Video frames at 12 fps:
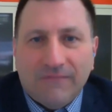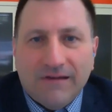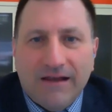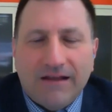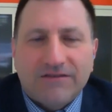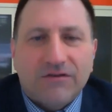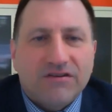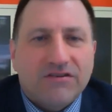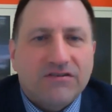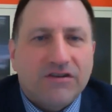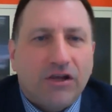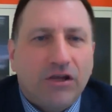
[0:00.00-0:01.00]
And so this
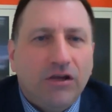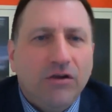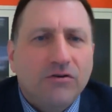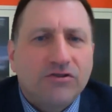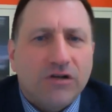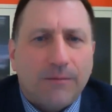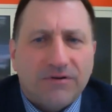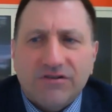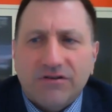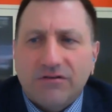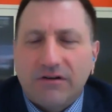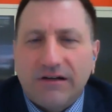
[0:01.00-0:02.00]
is a huge
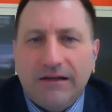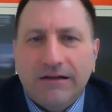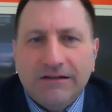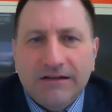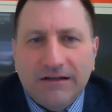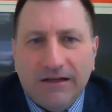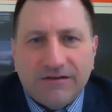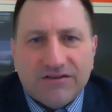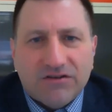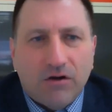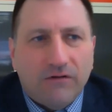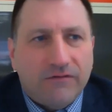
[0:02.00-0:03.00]
opportunity in
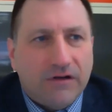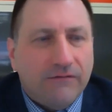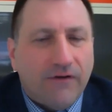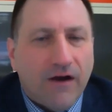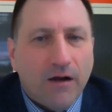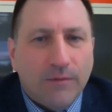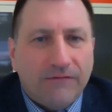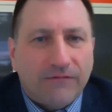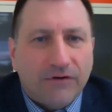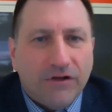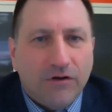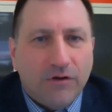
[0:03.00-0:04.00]
this COVID environment
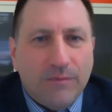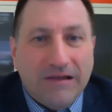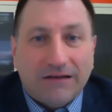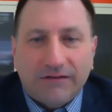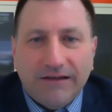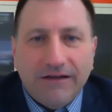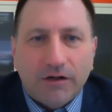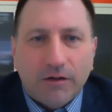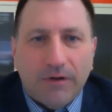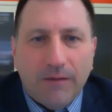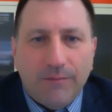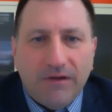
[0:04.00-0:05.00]
for you to be a leader
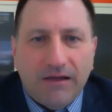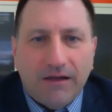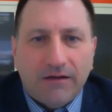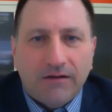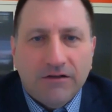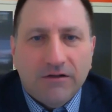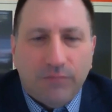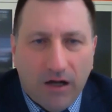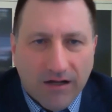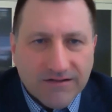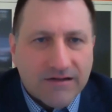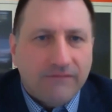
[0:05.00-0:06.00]
by being
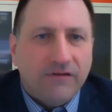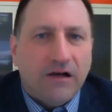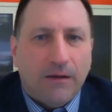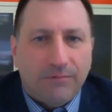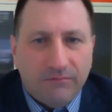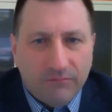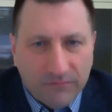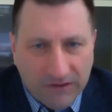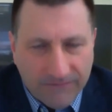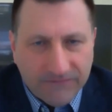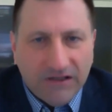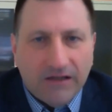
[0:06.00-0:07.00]
positive,
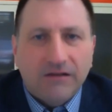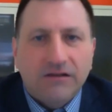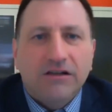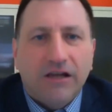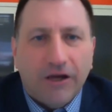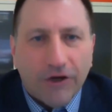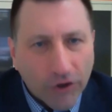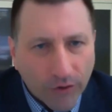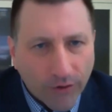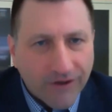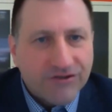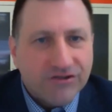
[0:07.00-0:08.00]
uplifting,
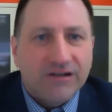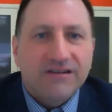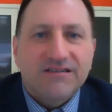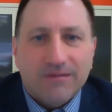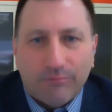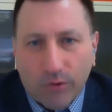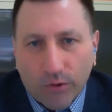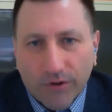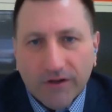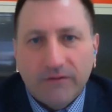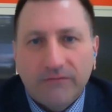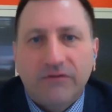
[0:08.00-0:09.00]
encouraging,
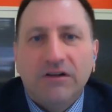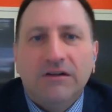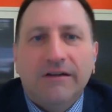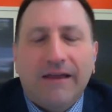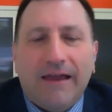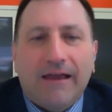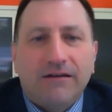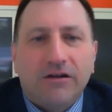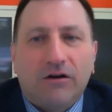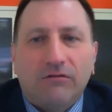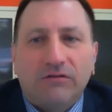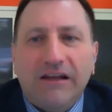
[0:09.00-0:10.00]
supportive, and,
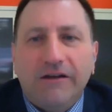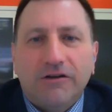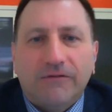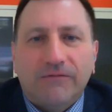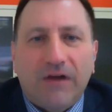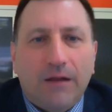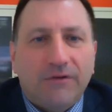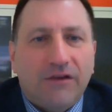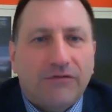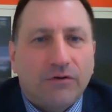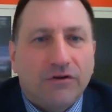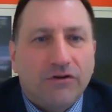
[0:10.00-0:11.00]
leading your family
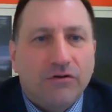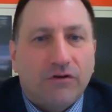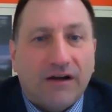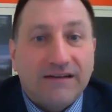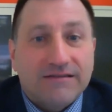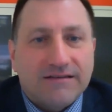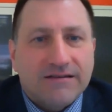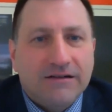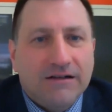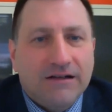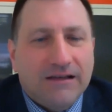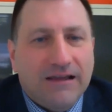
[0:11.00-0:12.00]
through a new crisis.
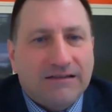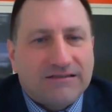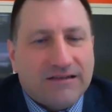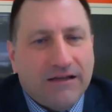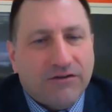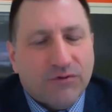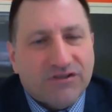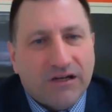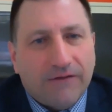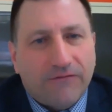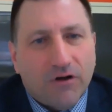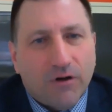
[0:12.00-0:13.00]
It's
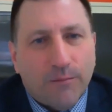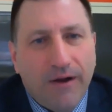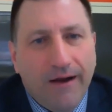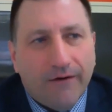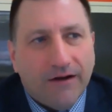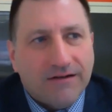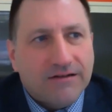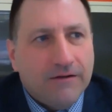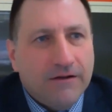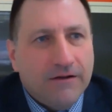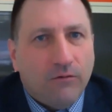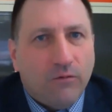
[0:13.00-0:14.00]
interesting, if you're a parent,
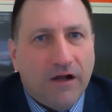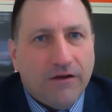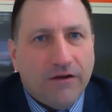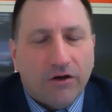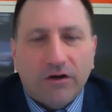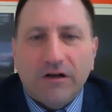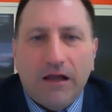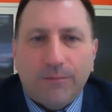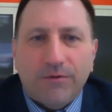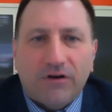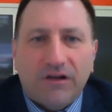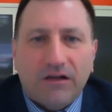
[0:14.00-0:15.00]
what you're going to
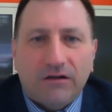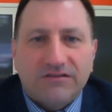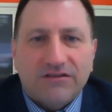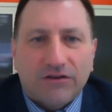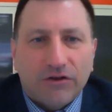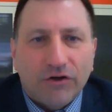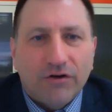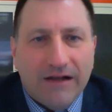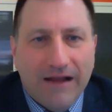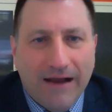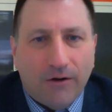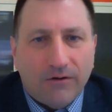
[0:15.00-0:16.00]
help your kids learn
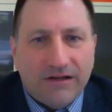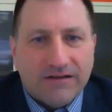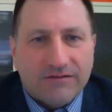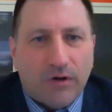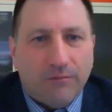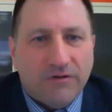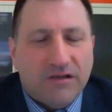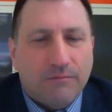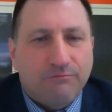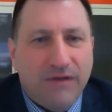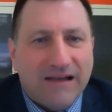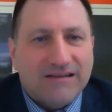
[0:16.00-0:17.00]
now is probably the
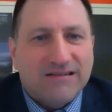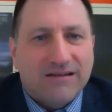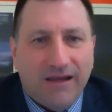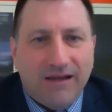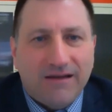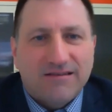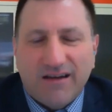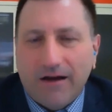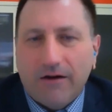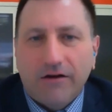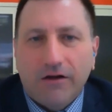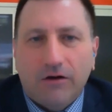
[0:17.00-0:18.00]
best case
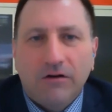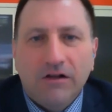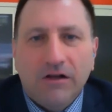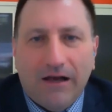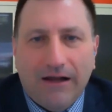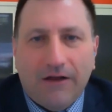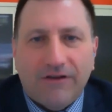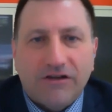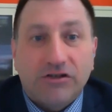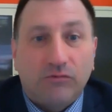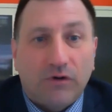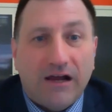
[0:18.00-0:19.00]
scenario on how they
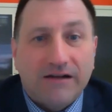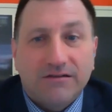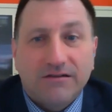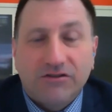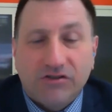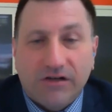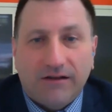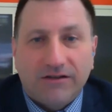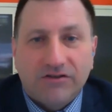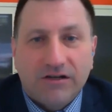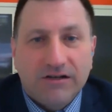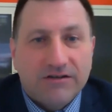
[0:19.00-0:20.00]
should rise to the
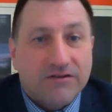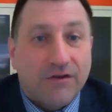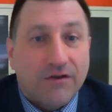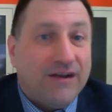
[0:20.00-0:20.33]
challenge, so that